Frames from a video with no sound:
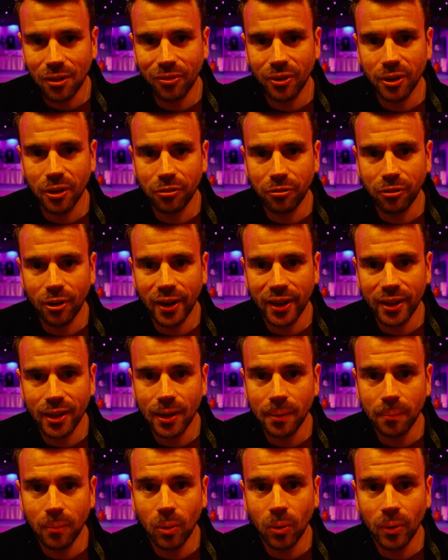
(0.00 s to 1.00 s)
on a
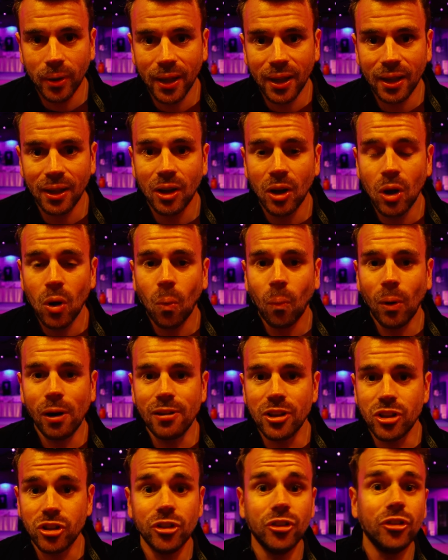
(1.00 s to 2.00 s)
Friday morning
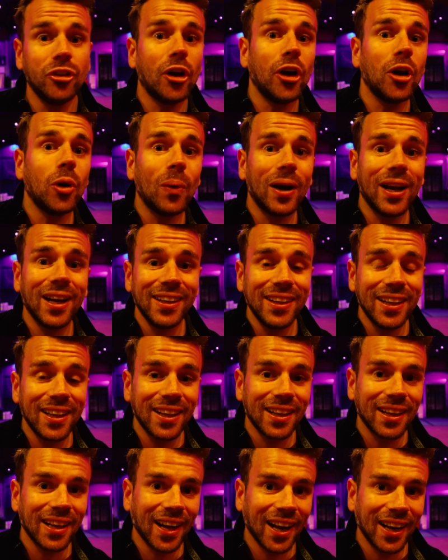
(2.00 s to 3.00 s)
where it's nowhere
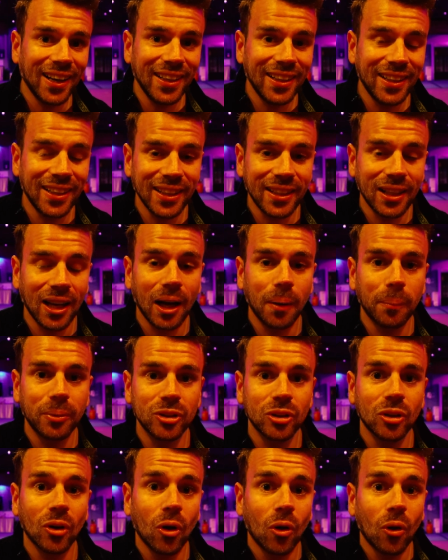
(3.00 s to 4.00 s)
near any
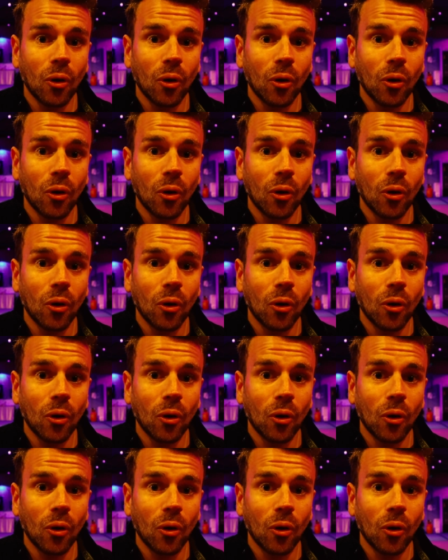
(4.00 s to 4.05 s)
hiccups